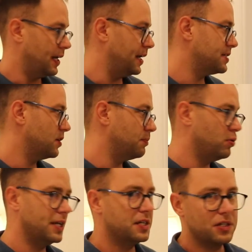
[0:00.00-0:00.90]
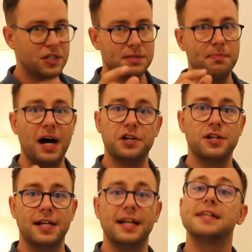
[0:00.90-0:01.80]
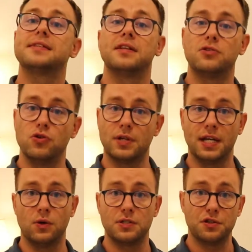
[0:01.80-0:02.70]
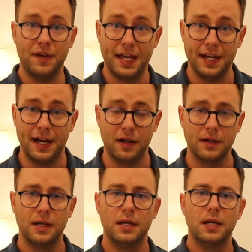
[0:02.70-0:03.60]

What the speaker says: and it's gonna put in just marginally less than 2 kilowatts of heat out.